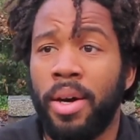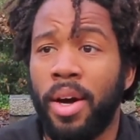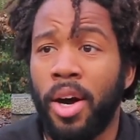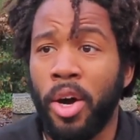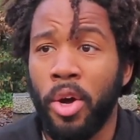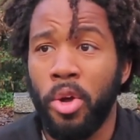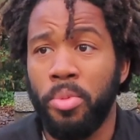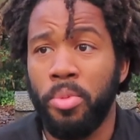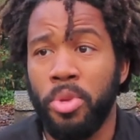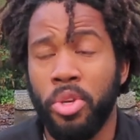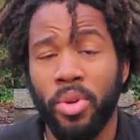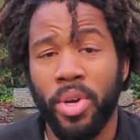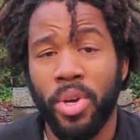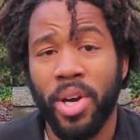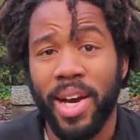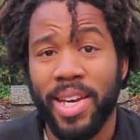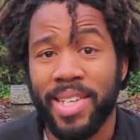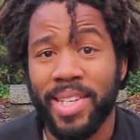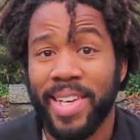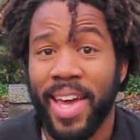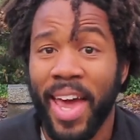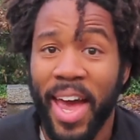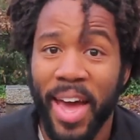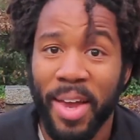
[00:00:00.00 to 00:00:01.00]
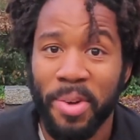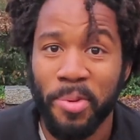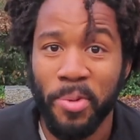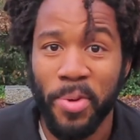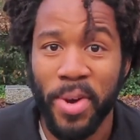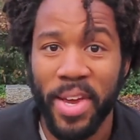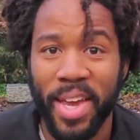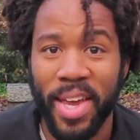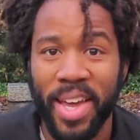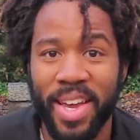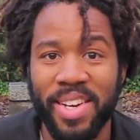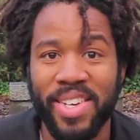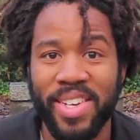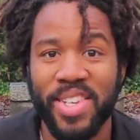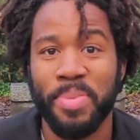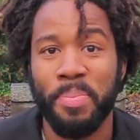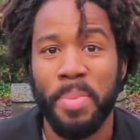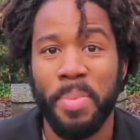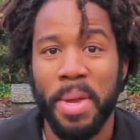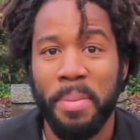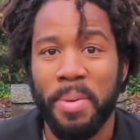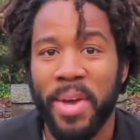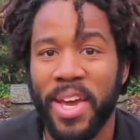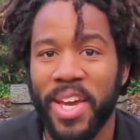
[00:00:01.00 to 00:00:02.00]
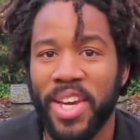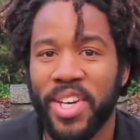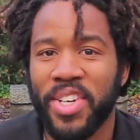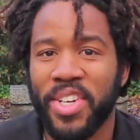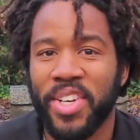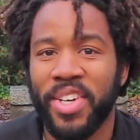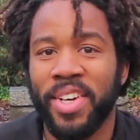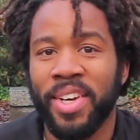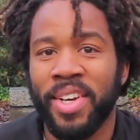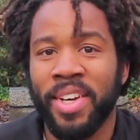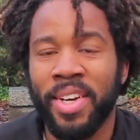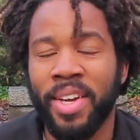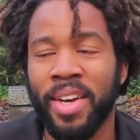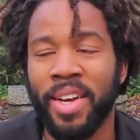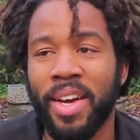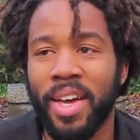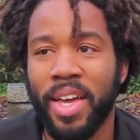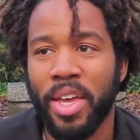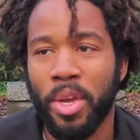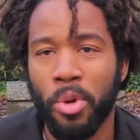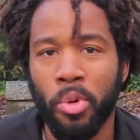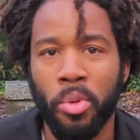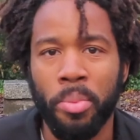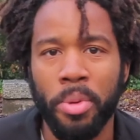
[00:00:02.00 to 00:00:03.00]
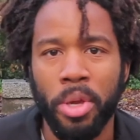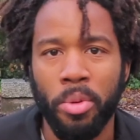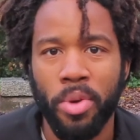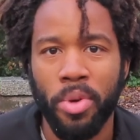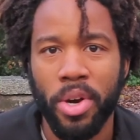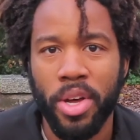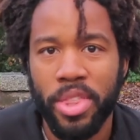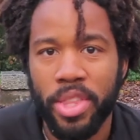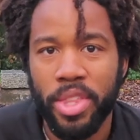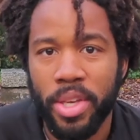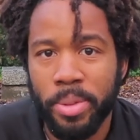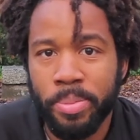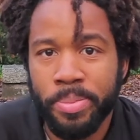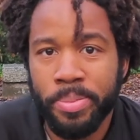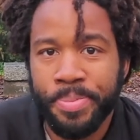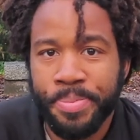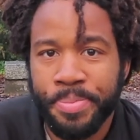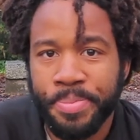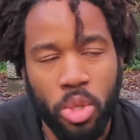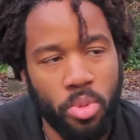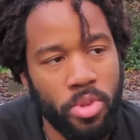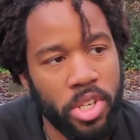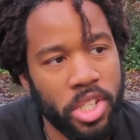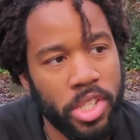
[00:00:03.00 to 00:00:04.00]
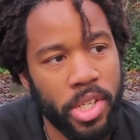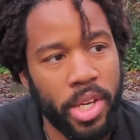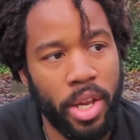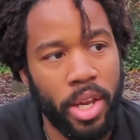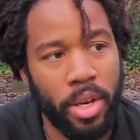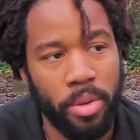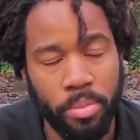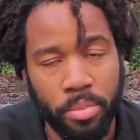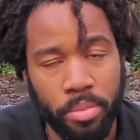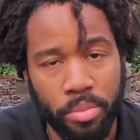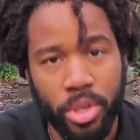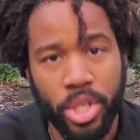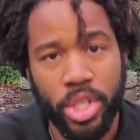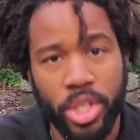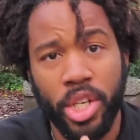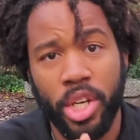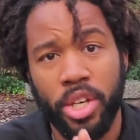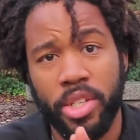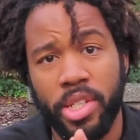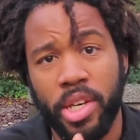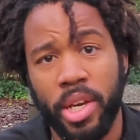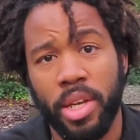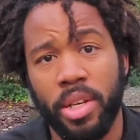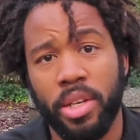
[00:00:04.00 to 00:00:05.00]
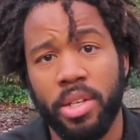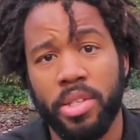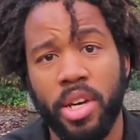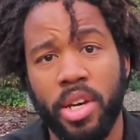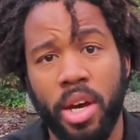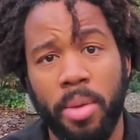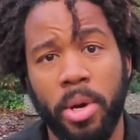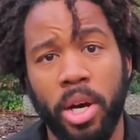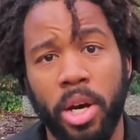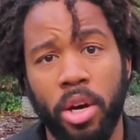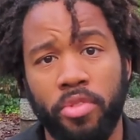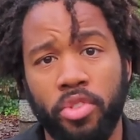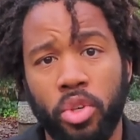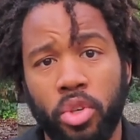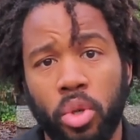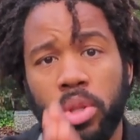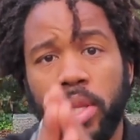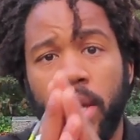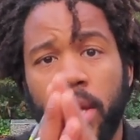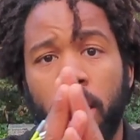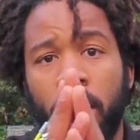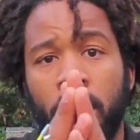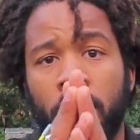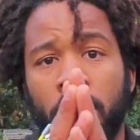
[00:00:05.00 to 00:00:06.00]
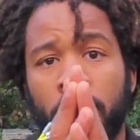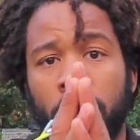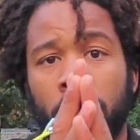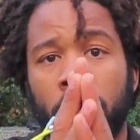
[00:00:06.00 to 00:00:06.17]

I hope you guys can wait and just be patient. It will be worth it. So once again, appreciate you taking the time out of your day.